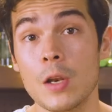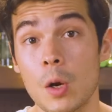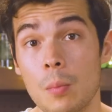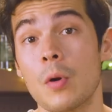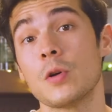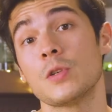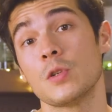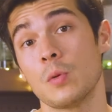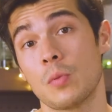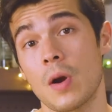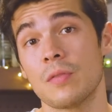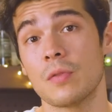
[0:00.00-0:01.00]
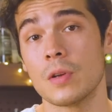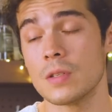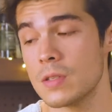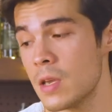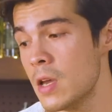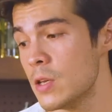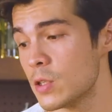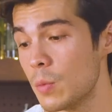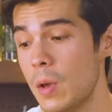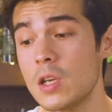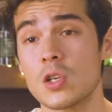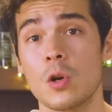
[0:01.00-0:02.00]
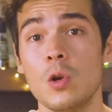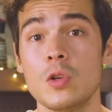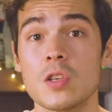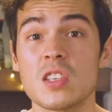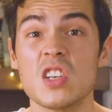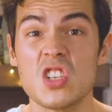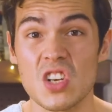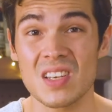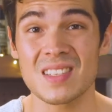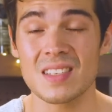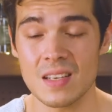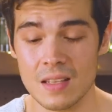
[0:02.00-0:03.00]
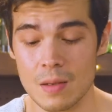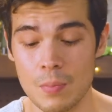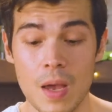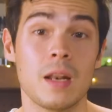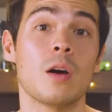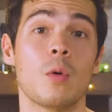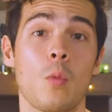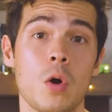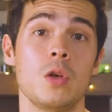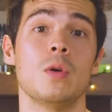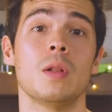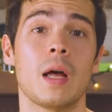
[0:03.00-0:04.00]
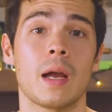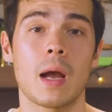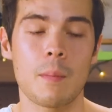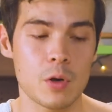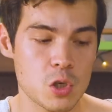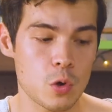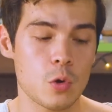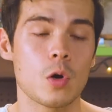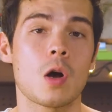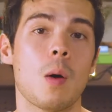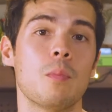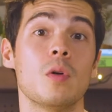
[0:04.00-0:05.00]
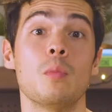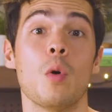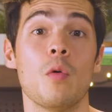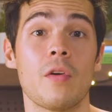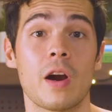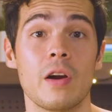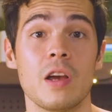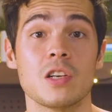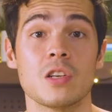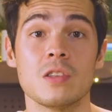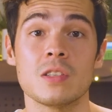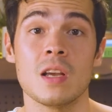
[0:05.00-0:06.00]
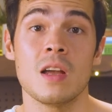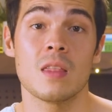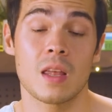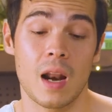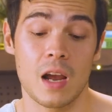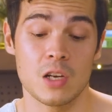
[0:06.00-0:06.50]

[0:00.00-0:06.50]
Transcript: your personal preference. So make sure you just adjust it depending on what you like. I'm gonna show you a couple of bowl variations that I